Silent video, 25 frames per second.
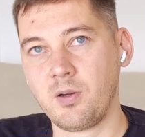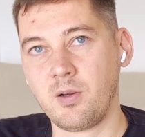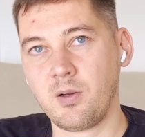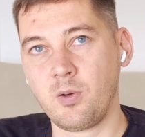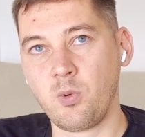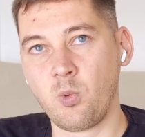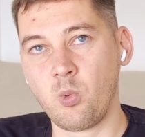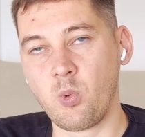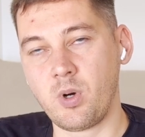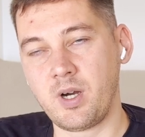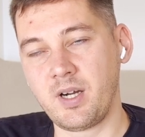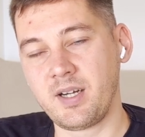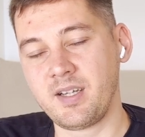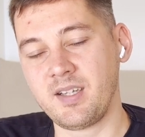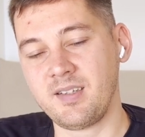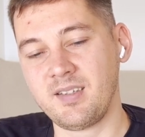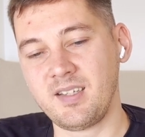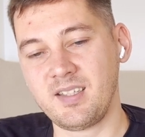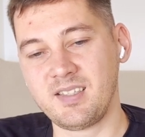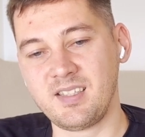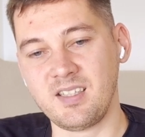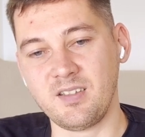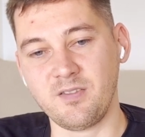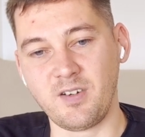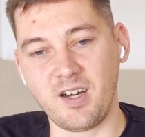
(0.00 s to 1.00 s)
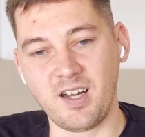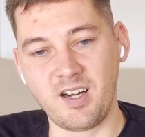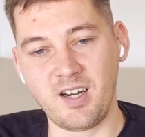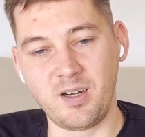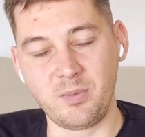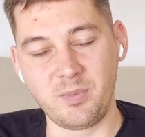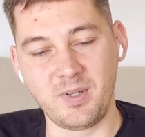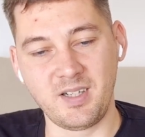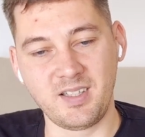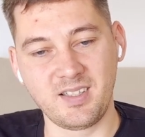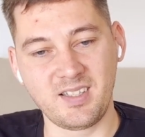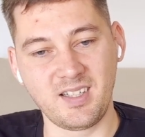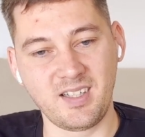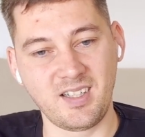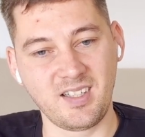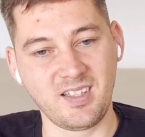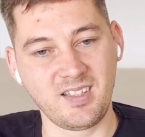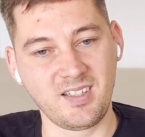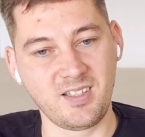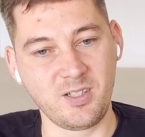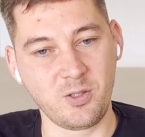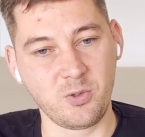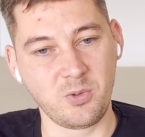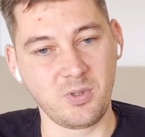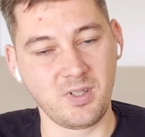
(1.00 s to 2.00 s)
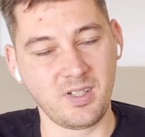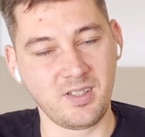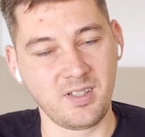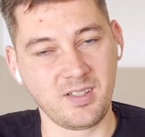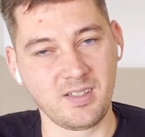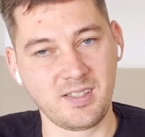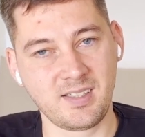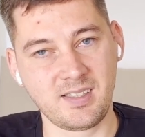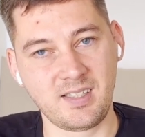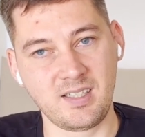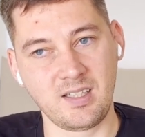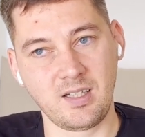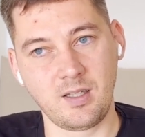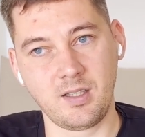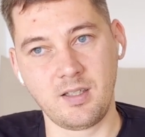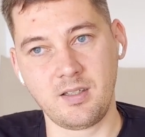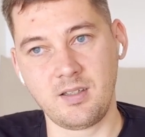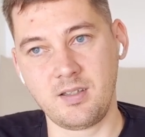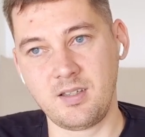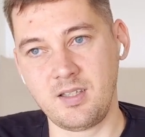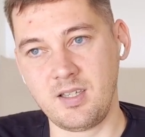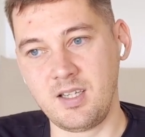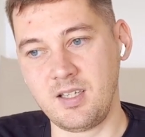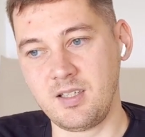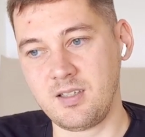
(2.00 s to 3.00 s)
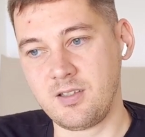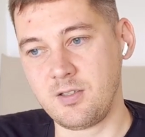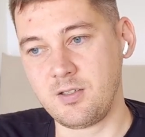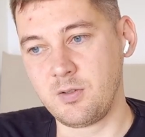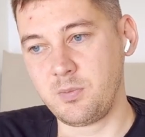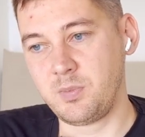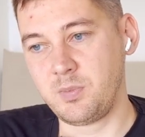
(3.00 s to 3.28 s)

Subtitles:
work in this environment, and you will still need to